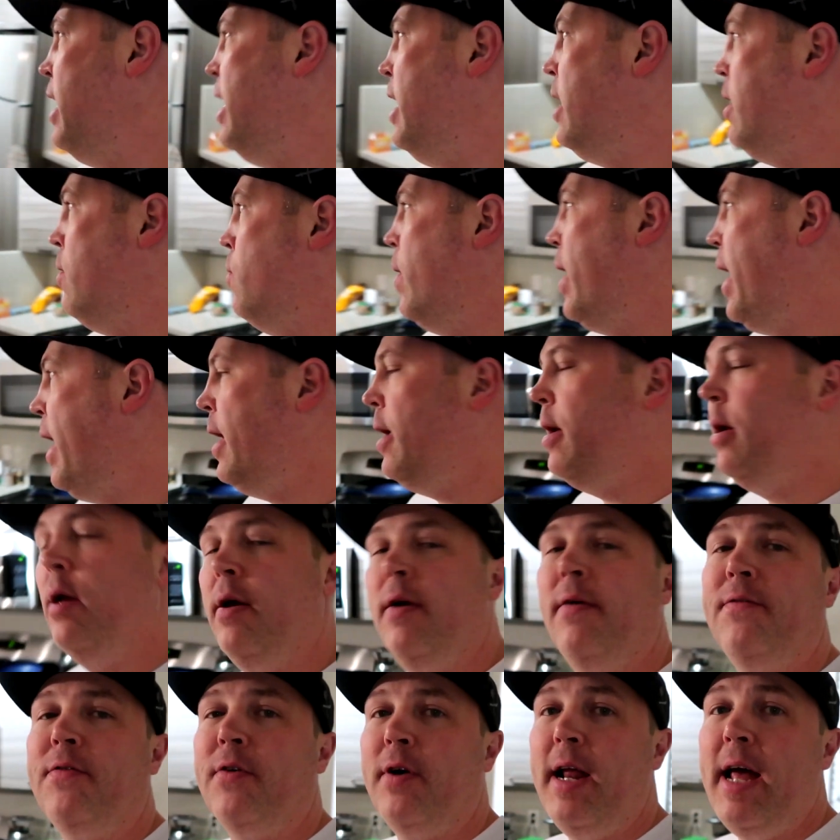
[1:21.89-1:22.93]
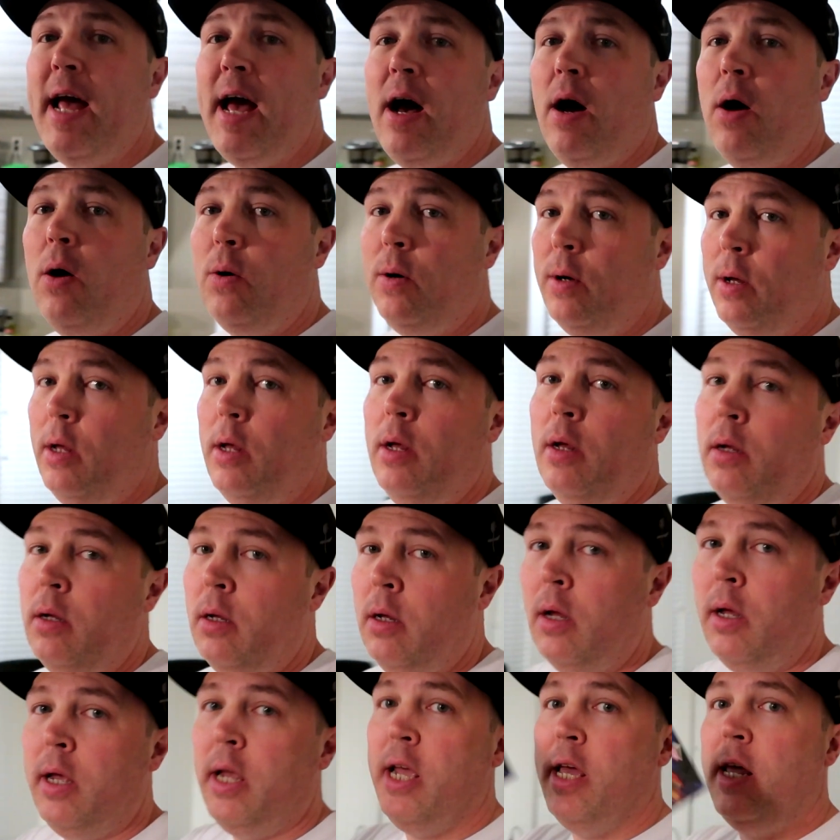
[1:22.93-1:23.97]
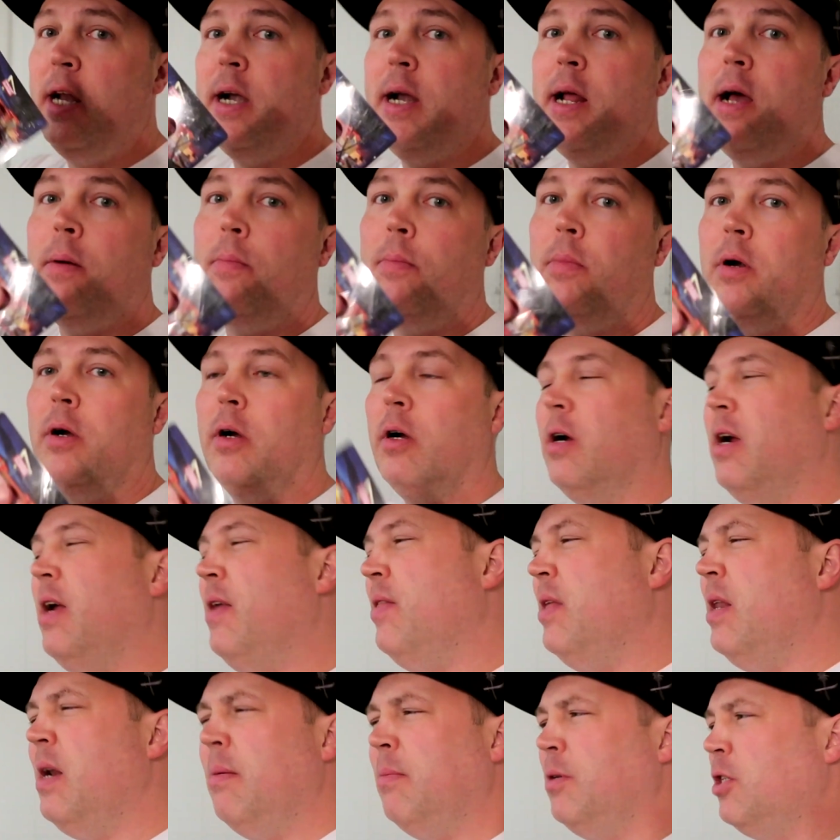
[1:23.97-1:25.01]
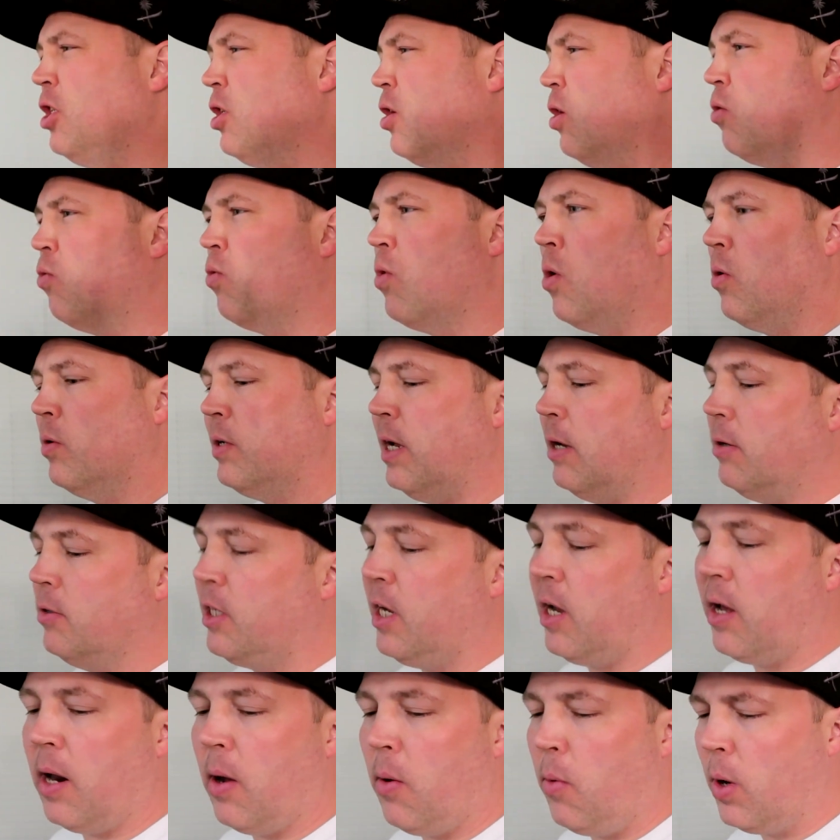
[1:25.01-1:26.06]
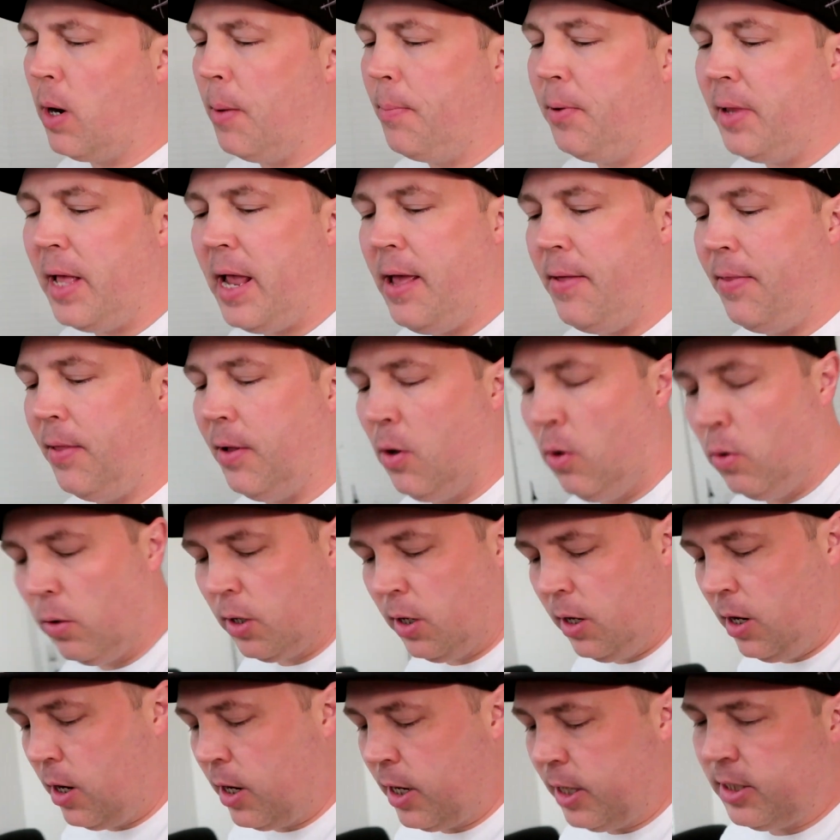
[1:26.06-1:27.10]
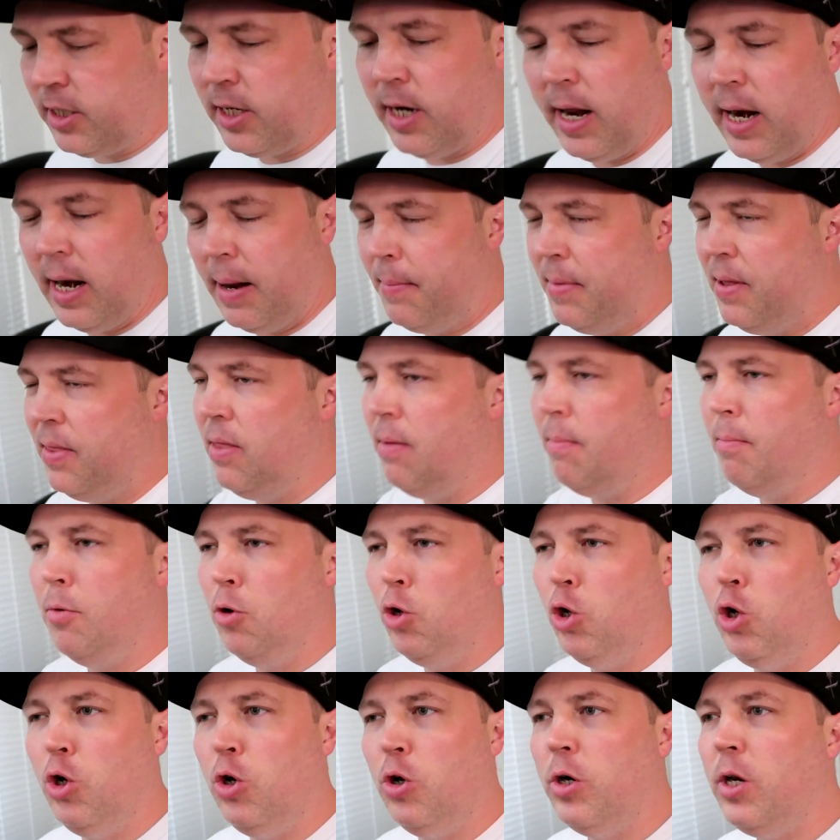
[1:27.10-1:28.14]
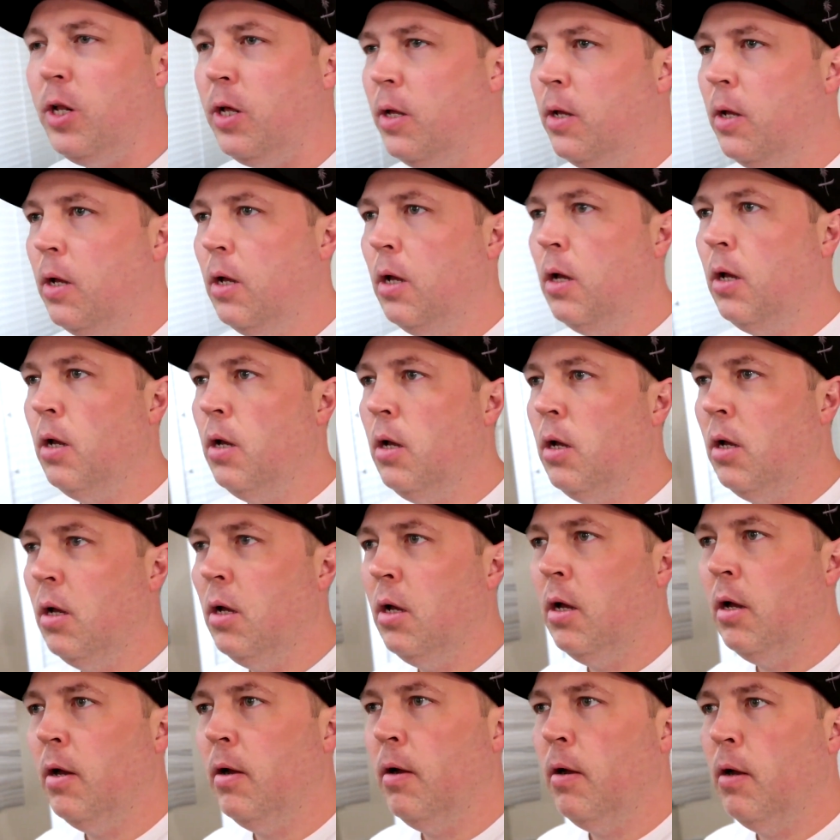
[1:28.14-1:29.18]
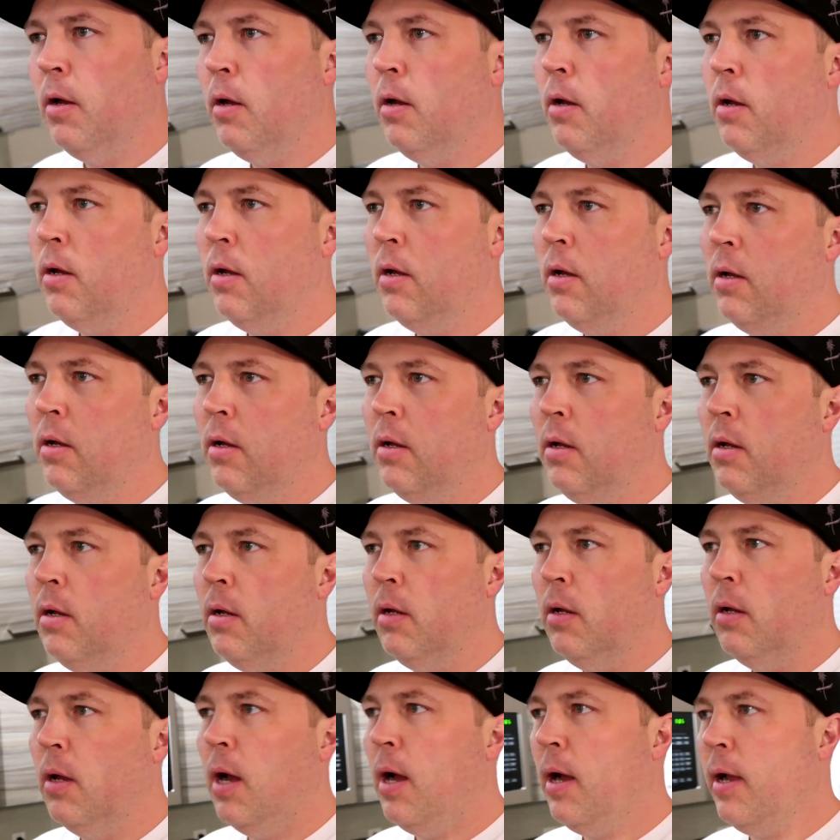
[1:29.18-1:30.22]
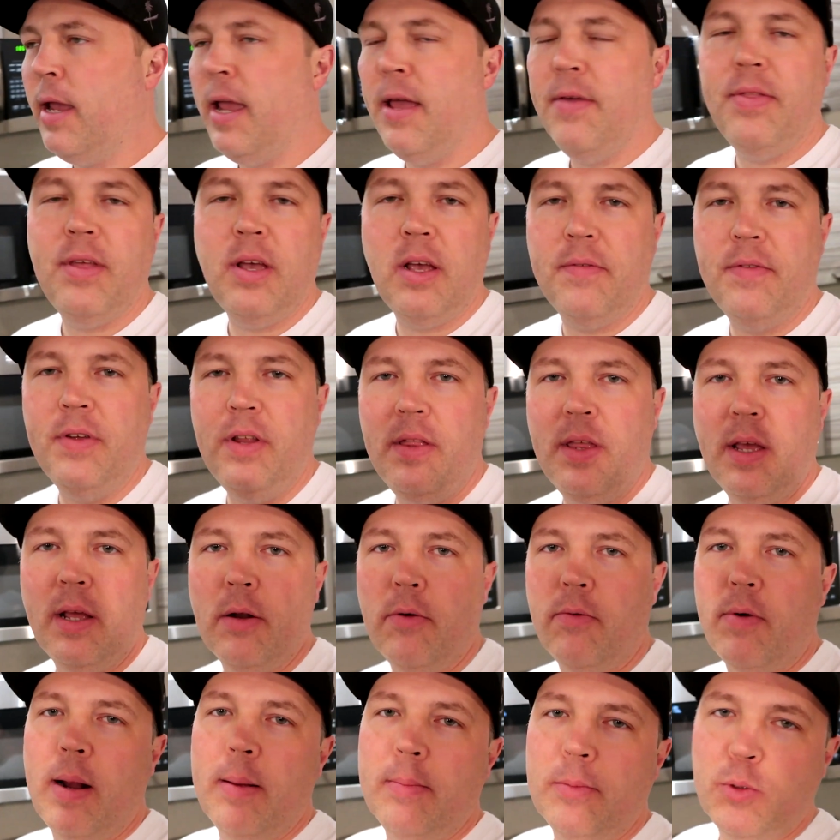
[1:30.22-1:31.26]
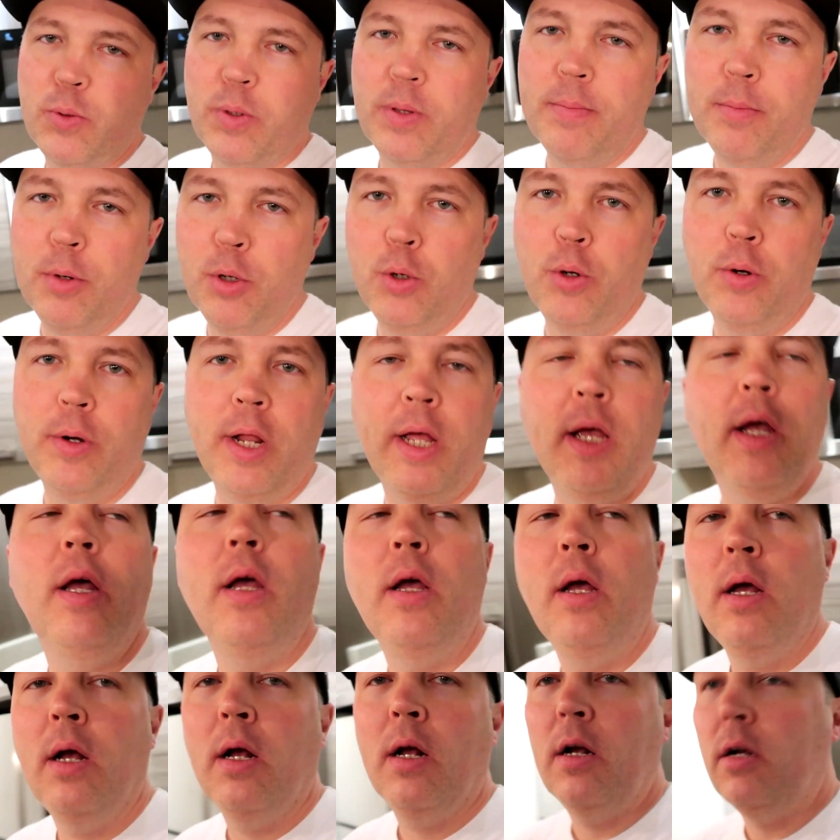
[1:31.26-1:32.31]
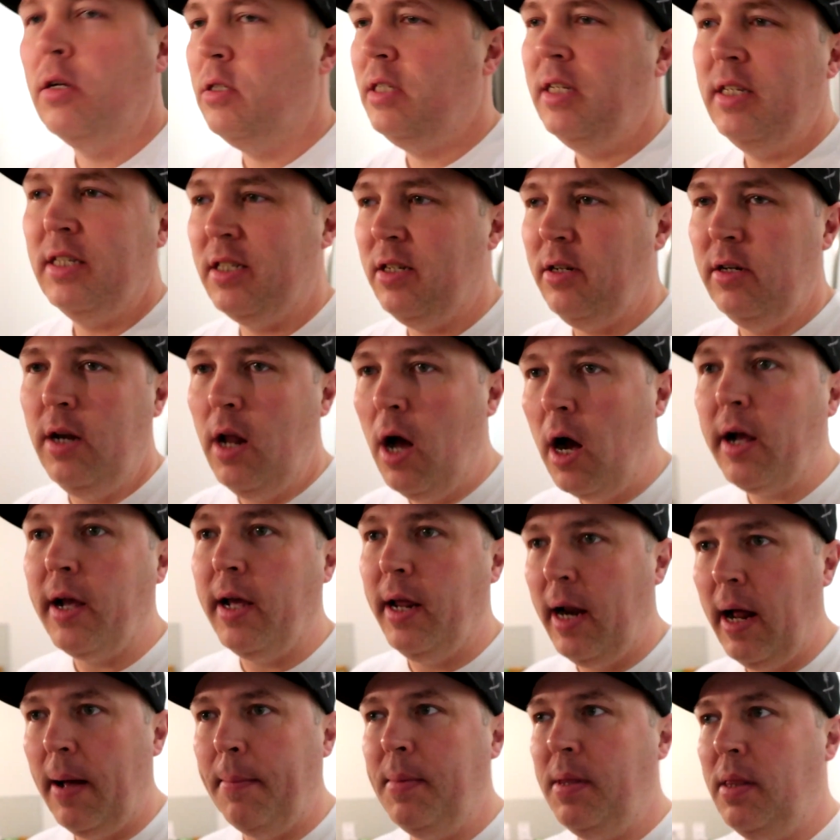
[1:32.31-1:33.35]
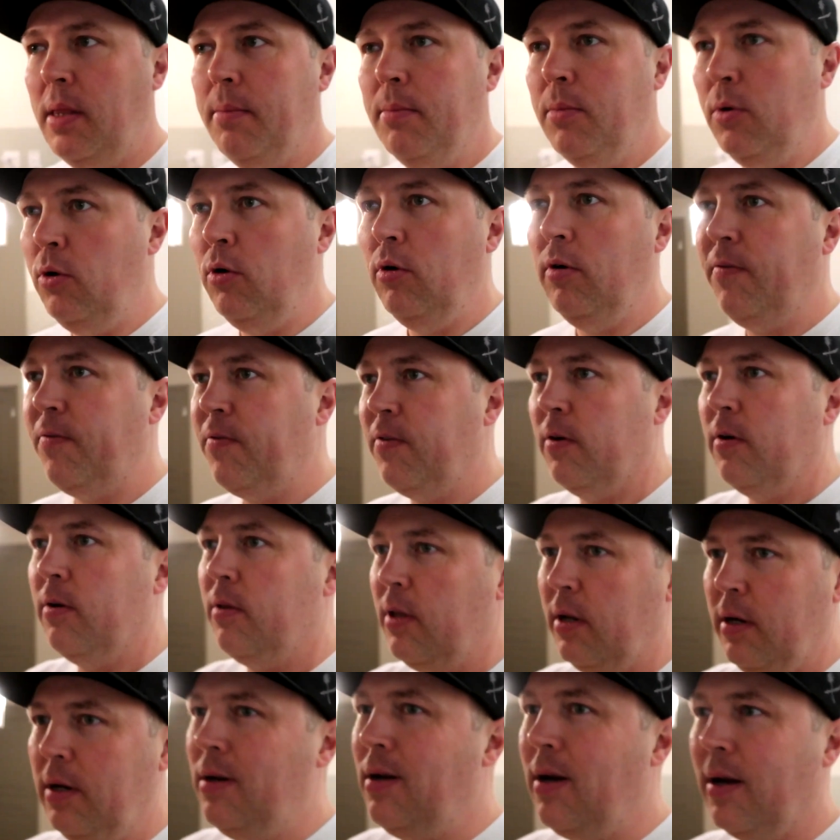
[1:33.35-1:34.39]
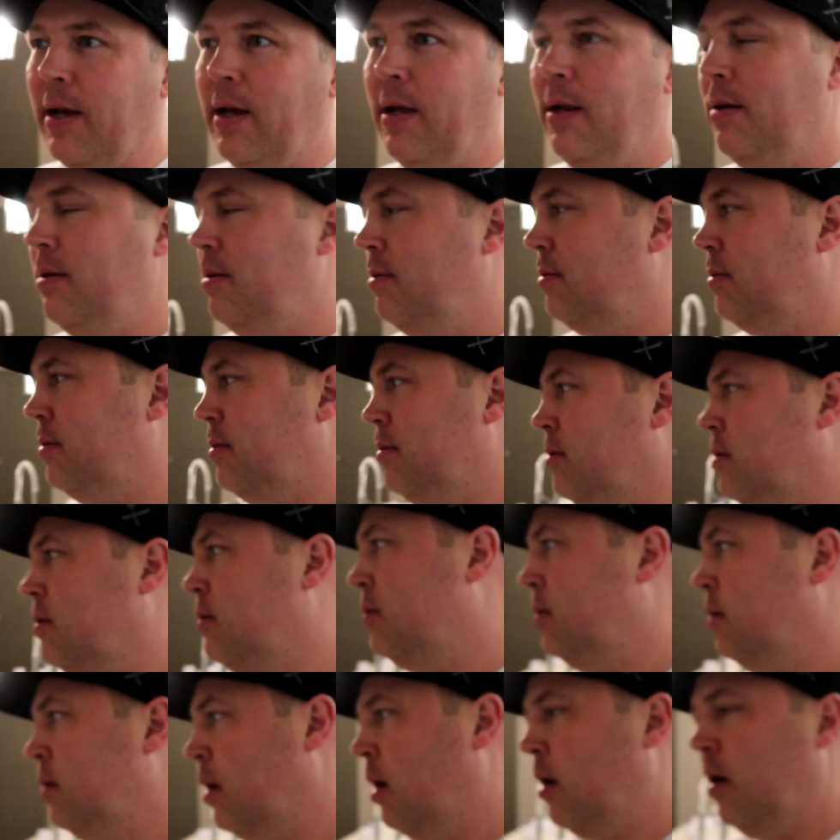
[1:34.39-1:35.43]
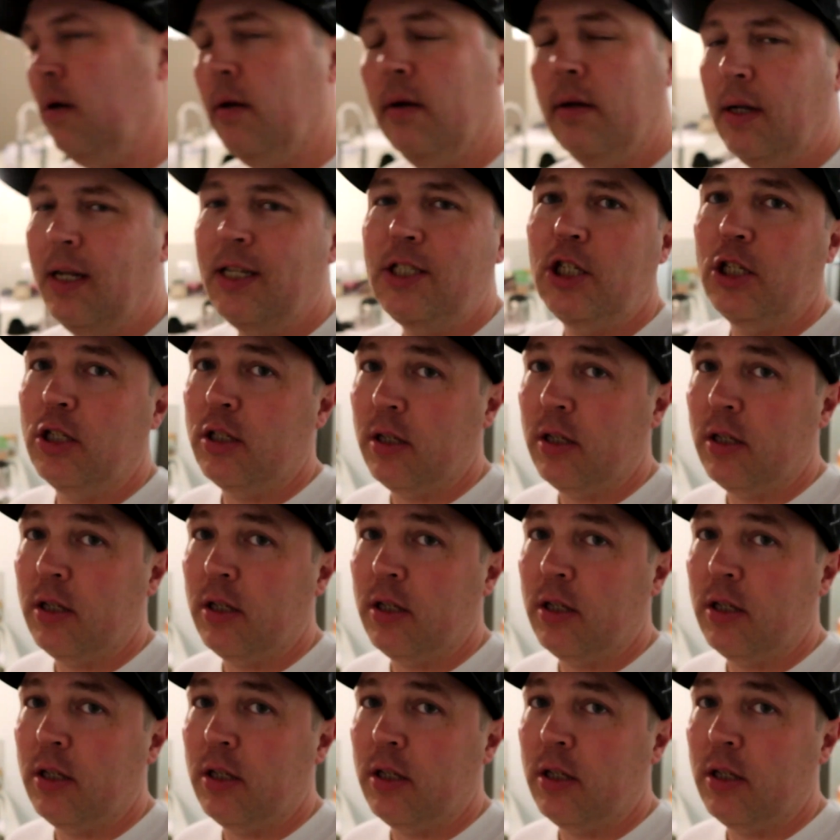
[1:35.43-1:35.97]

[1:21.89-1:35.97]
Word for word: Anyway, for now, In-N-Out Burger, and then I'm just going to roll downtown. I want to play at the Golden Nugget tonight. I'm in the mood. I can't think of anything that rhymes with mood because it's nugget. I'm in the mood for the nugget. Let's